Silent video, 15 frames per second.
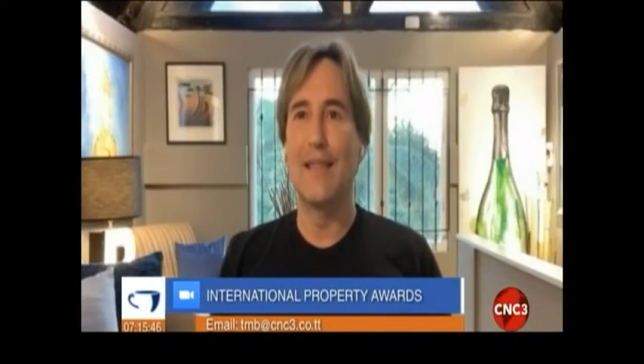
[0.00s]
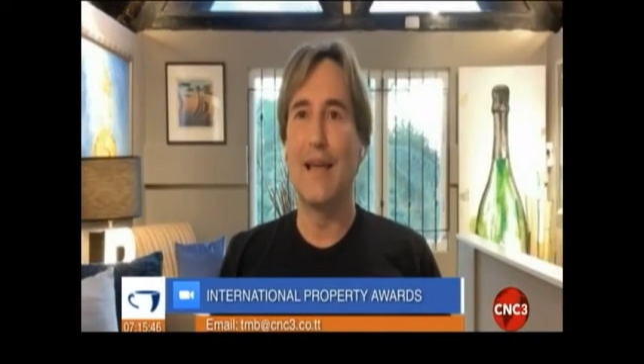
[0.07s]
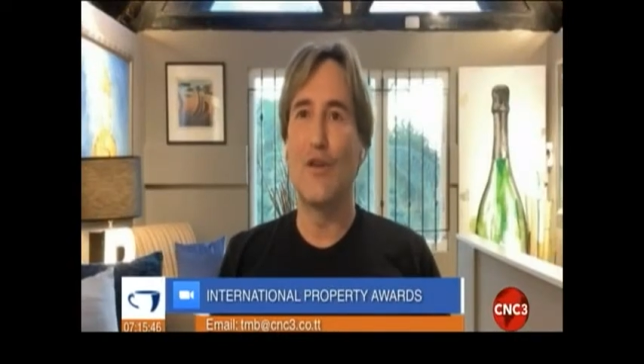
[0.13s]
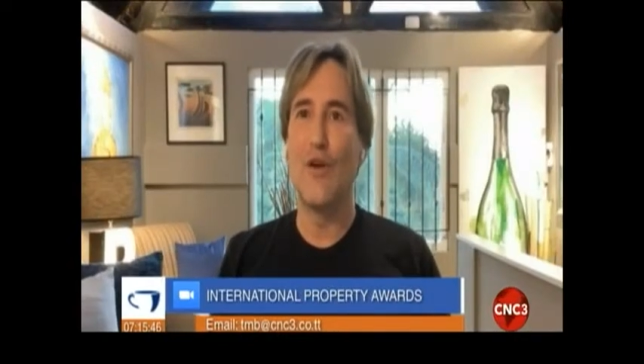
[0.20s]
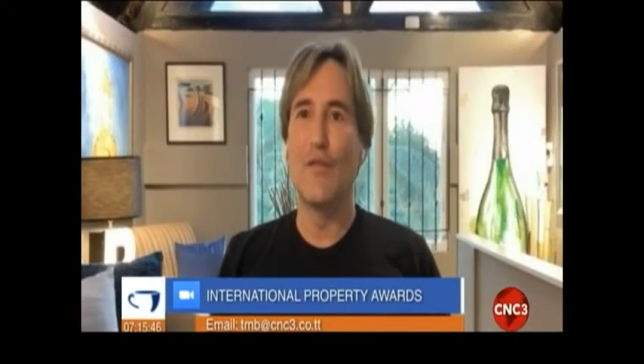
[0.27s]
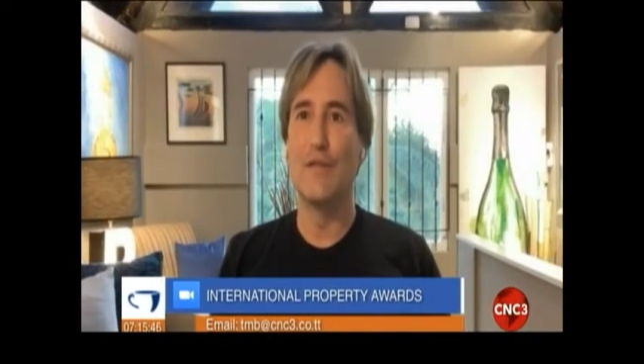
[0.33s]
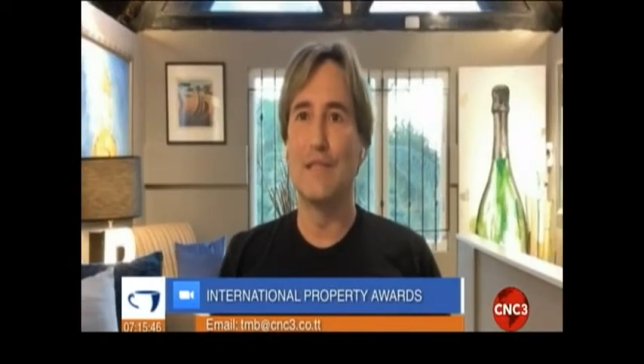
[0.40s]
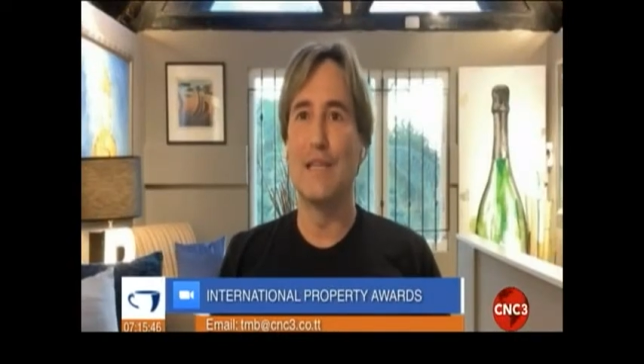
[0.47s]
that
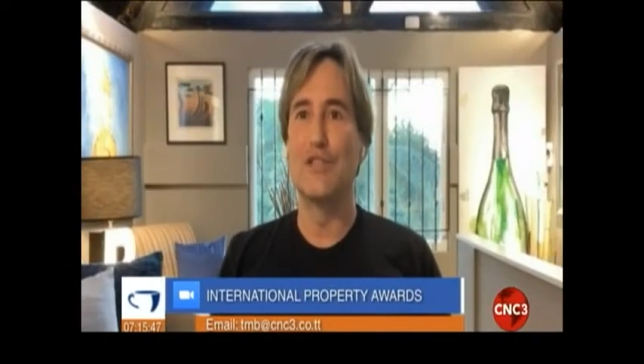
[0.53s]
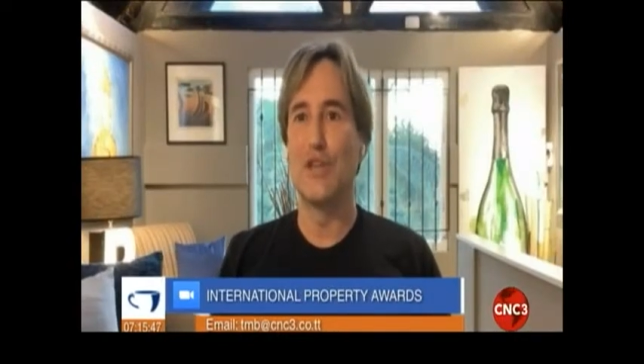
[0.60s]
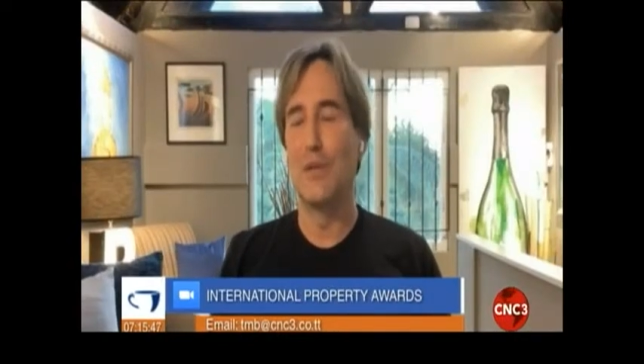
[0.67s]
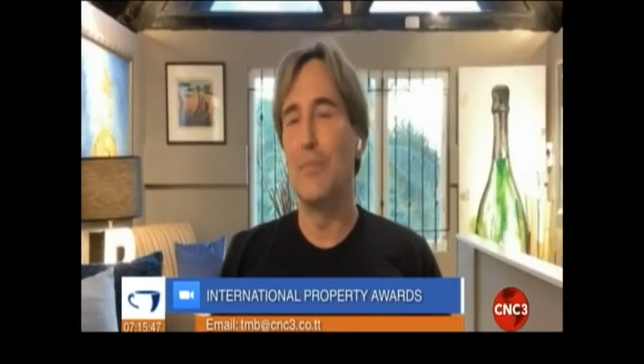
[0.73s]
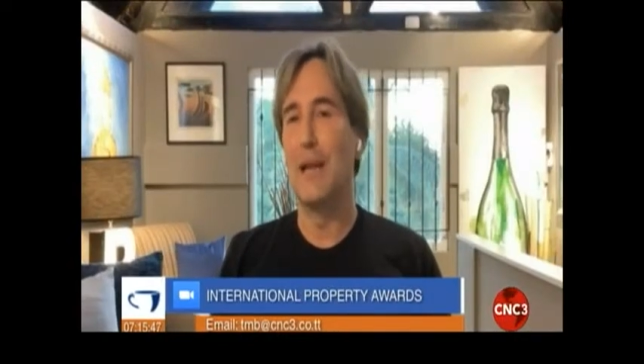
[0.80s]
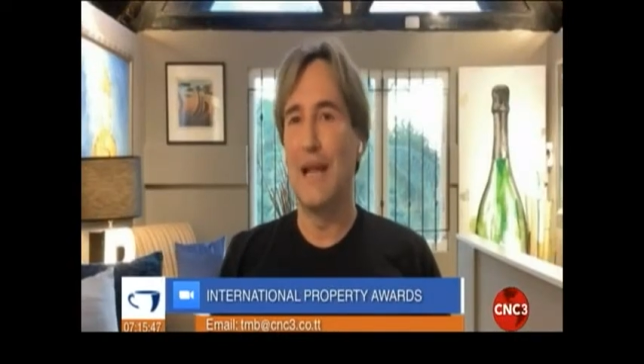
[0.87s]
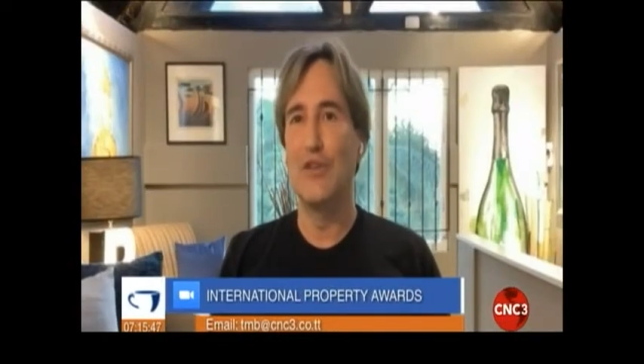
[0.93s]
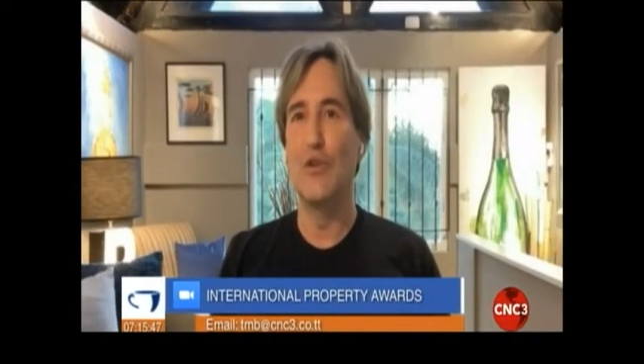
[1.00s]
conversation,
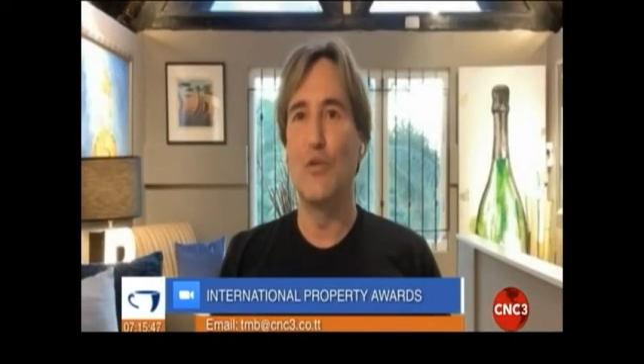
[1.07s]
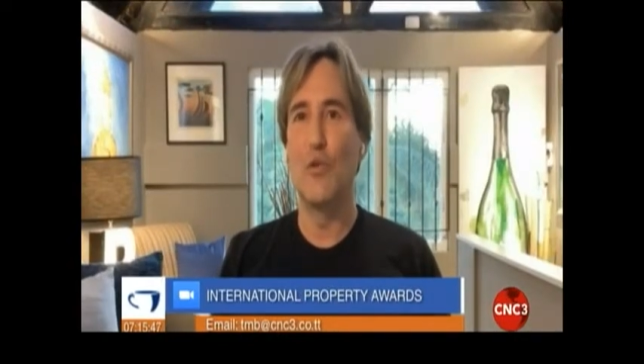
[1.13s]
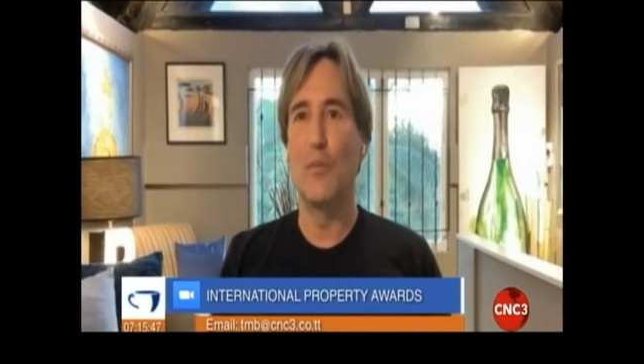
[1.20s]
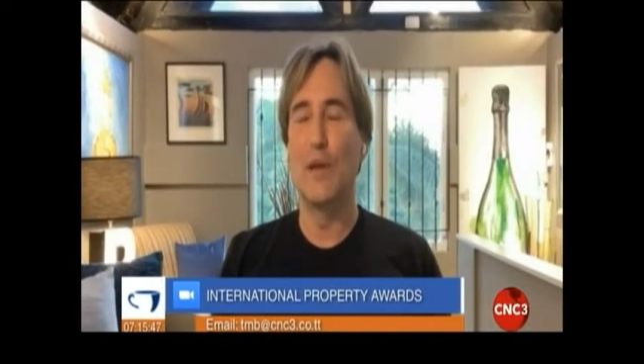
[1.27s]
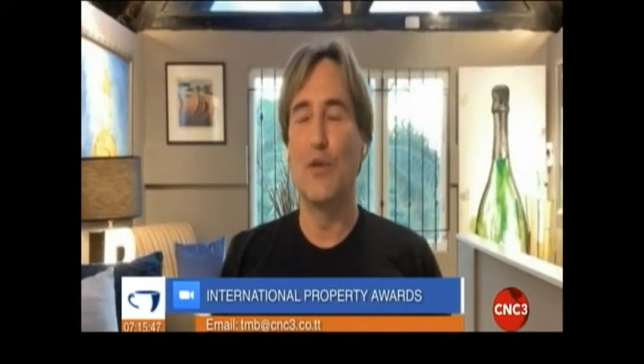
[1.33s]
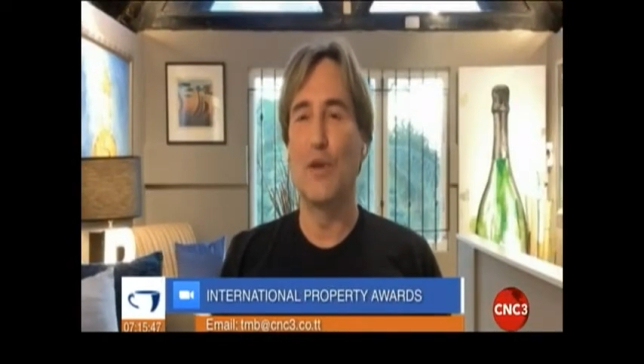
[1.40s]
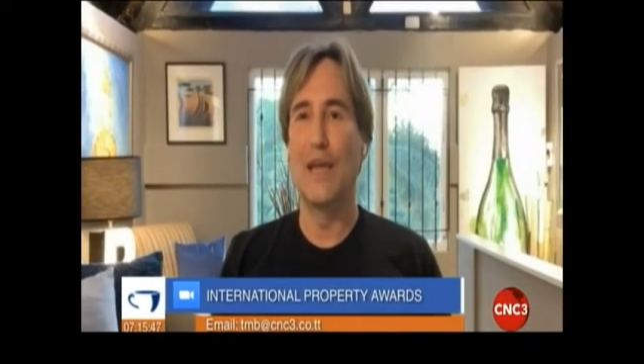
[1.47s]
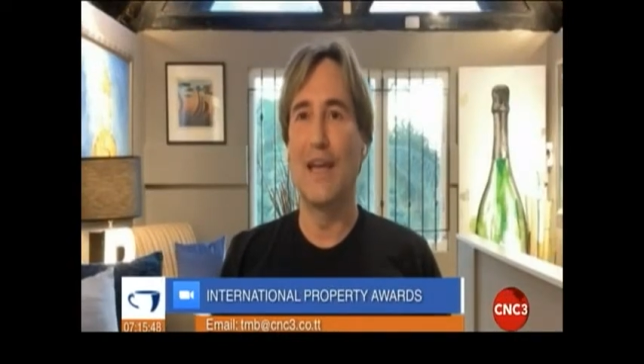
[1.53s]
but I knew it would
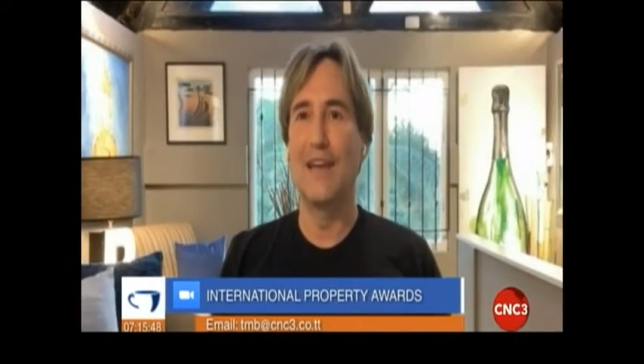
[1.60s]
be okay.